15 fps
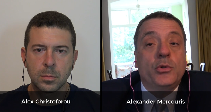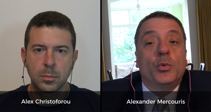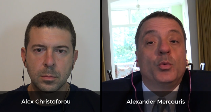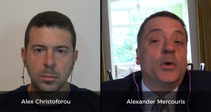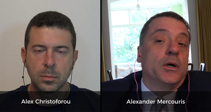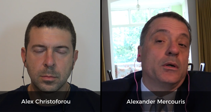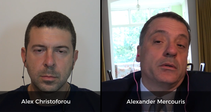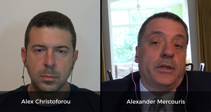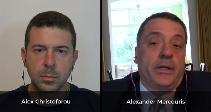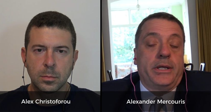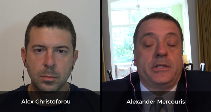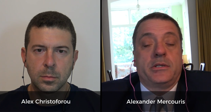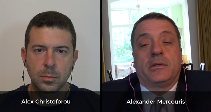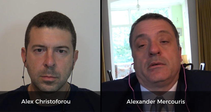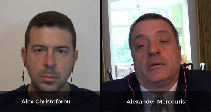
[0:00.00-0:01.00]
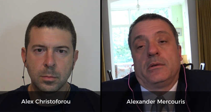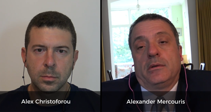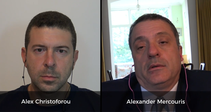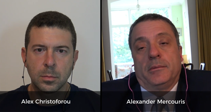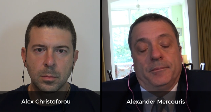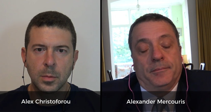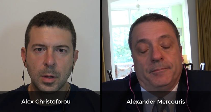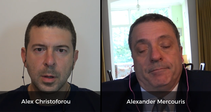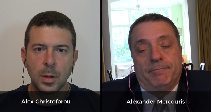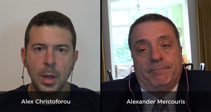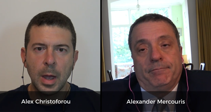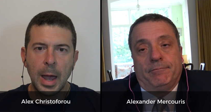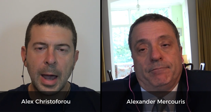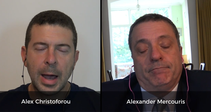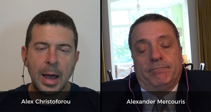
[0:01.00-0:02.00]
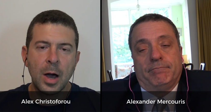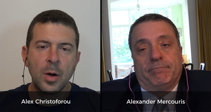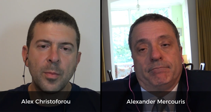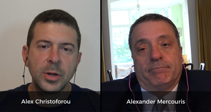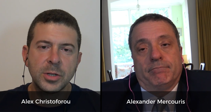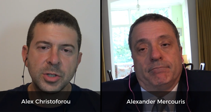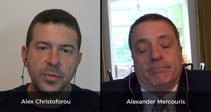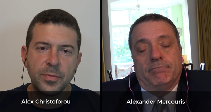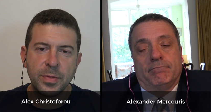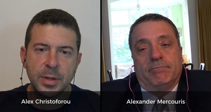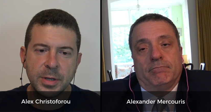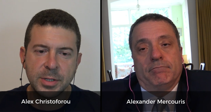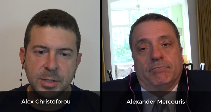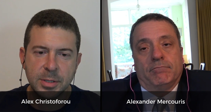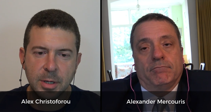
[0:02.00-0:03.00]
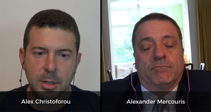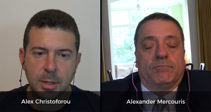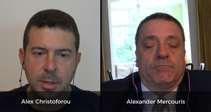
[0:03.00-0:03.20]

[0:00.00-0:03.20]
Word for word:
Speaker 1: the world leader.
Speaker 2: How much of this